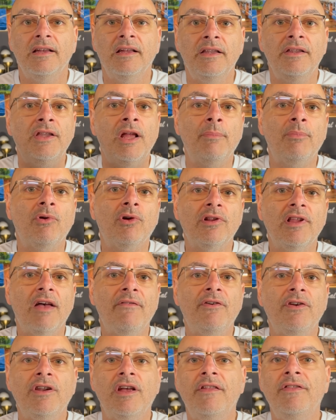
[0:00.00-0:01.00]
Number
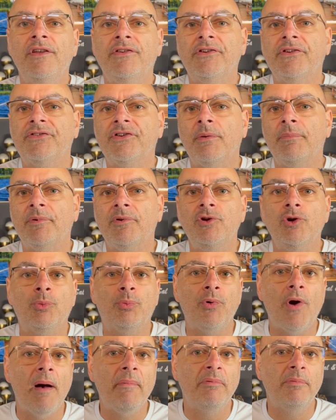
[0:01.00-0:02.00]
11, and this is something you'll
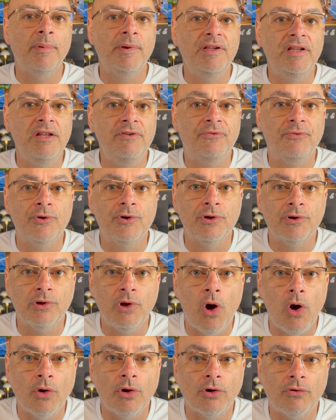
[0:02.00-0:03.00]
probably need for your
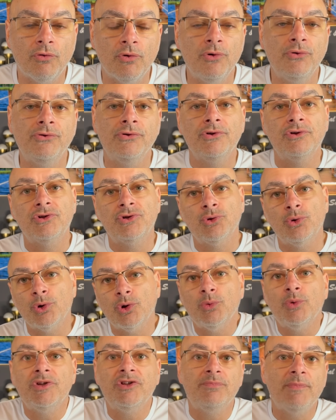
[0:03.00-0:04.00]
longer cruises,
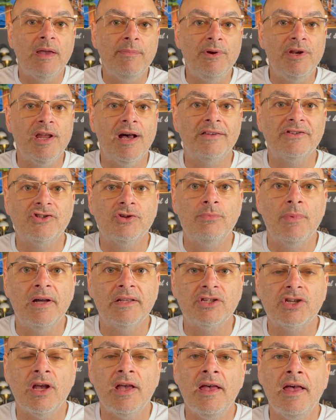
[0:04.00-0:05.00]
shorter ones maybe not so
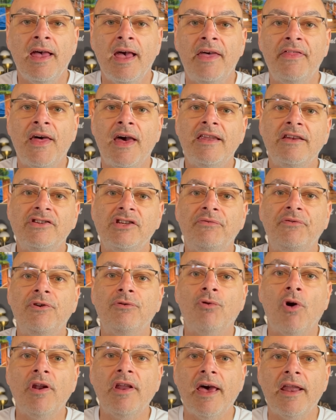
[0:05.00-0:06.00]
much, and that is if you
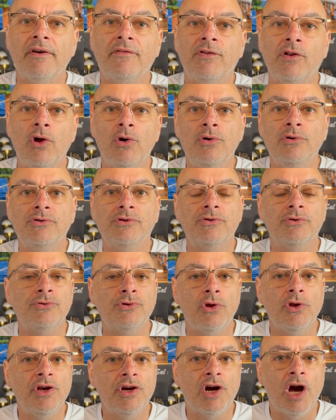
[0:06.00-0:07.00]
run out of clothes, there's
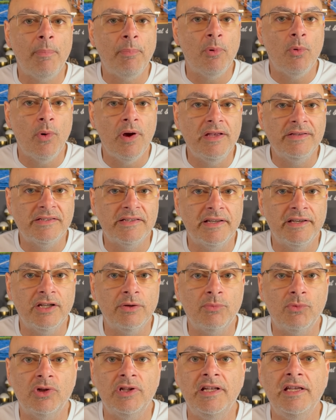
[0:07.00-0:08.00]
only a couple ways to get
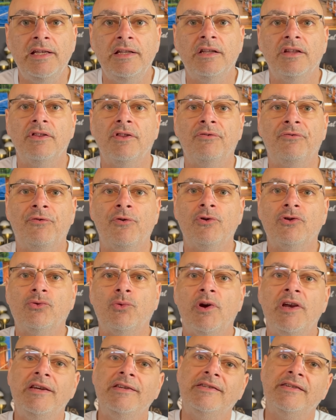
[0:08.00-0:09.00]
them cleaned. The first
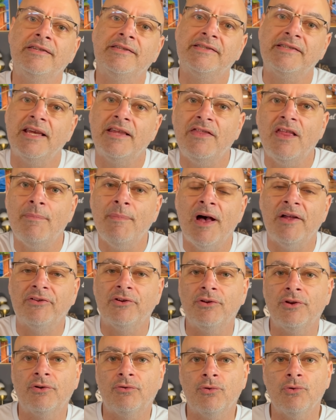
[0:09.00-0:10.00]
way is to send them out
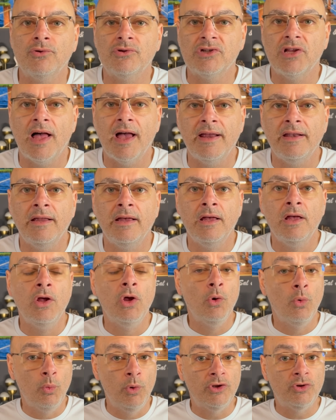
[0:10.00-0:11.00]
to the cruise line,
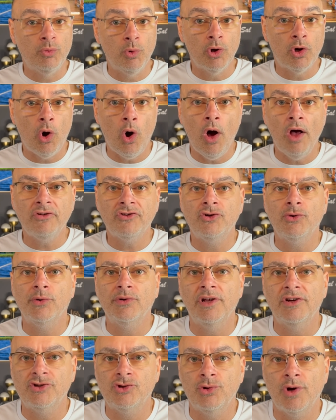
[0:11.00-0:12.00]
which will cost you
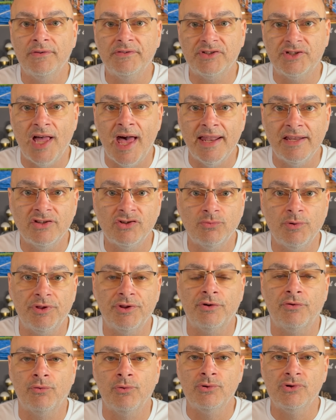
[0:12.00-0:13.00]
unless you have status with
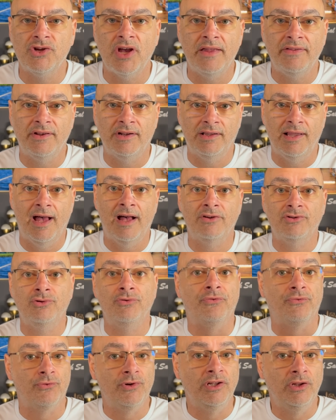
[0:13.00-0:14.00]
the cruise line that allows you
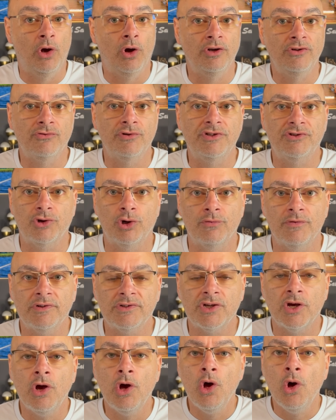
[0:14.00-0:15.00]
free laundry
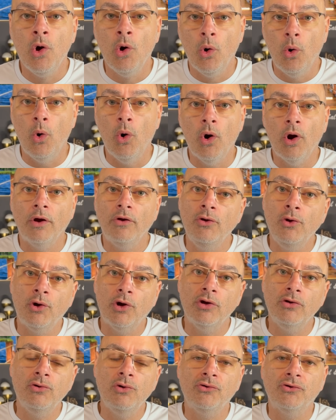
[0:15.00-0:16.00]
service. Or you
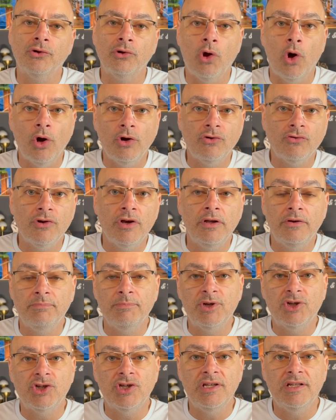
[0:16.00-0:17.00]
can use the laundry
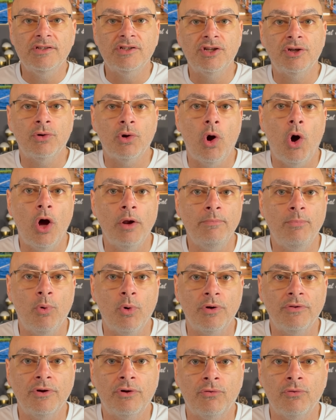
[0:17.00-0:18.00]
machines that are on
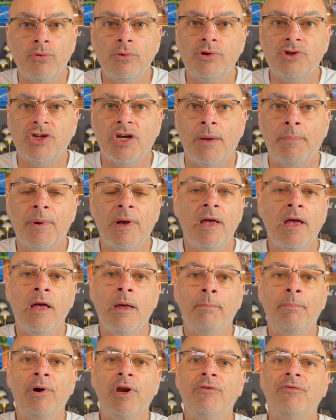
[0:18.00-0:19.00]
board the cruise ship.
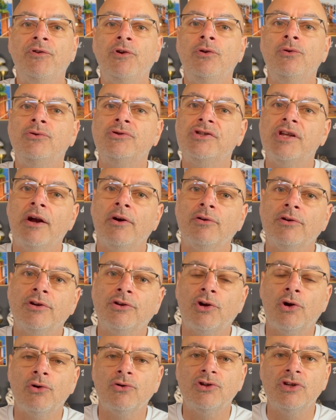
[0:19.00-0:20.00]
But if you use their
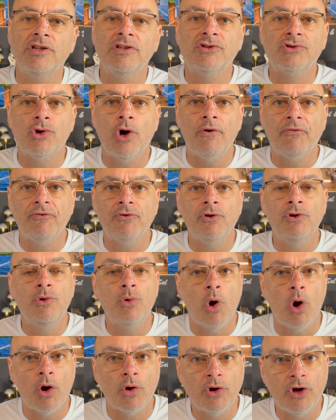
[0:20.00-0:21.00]
detergent and softener,
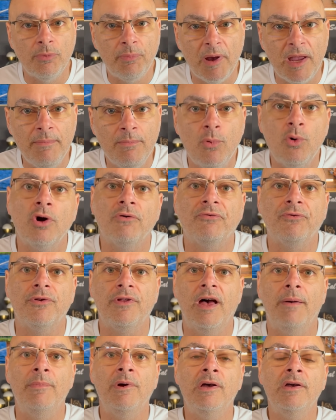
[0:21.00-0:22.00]
you are going to pay more for
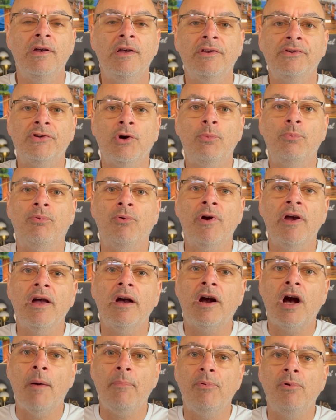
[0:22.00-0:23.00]
them. So bring a
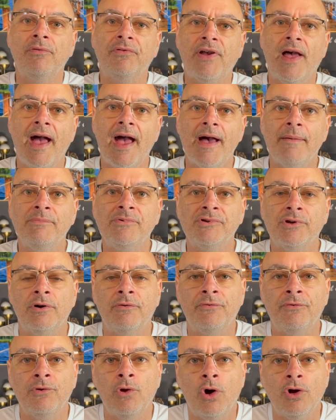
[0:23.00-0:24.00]
couple of tabs
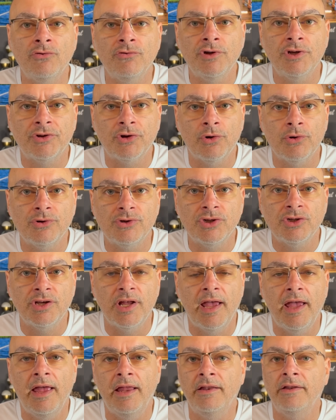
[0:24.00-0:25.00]
of laundry detergent
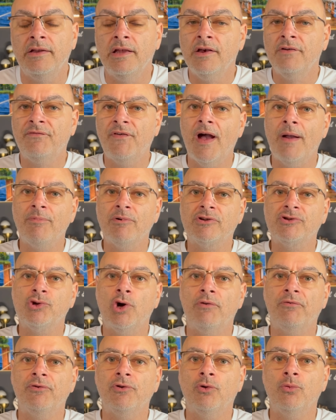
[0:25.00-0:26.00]
and fabric
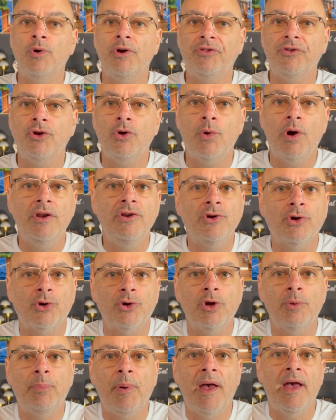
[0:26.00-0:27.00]
softener with you, and you're
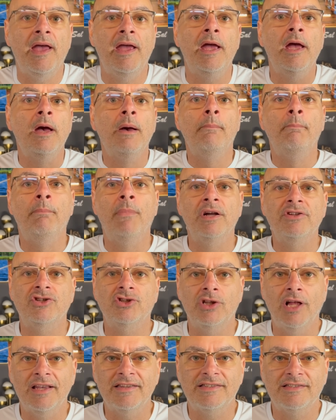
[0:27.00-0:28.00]
going to pay much
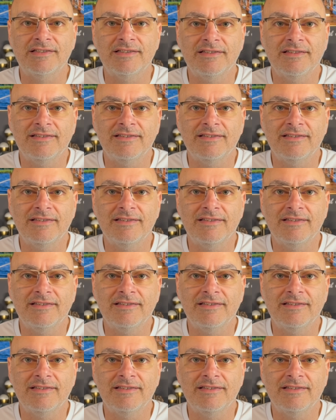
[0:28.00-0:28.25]
less.